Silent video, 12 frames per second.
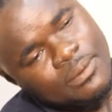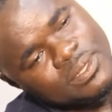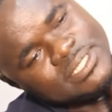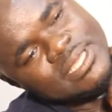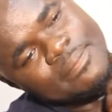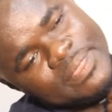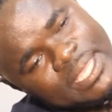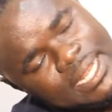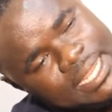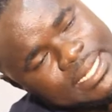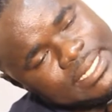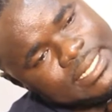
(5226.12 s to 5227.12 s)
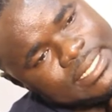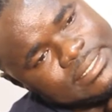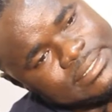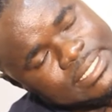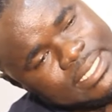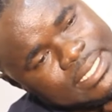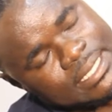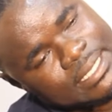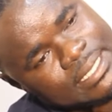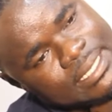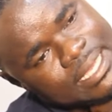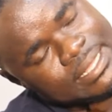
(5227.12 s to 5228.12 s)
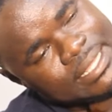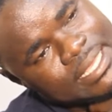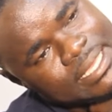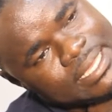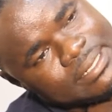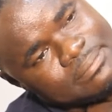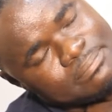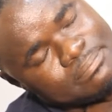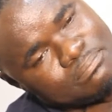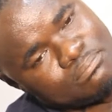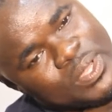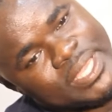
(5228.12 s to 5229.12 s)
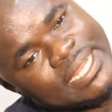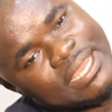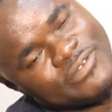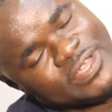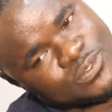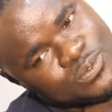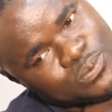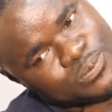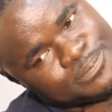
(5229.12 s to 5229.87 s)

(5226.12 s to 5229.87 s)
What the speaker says: there was something I didn't, I think in Burkina Faso.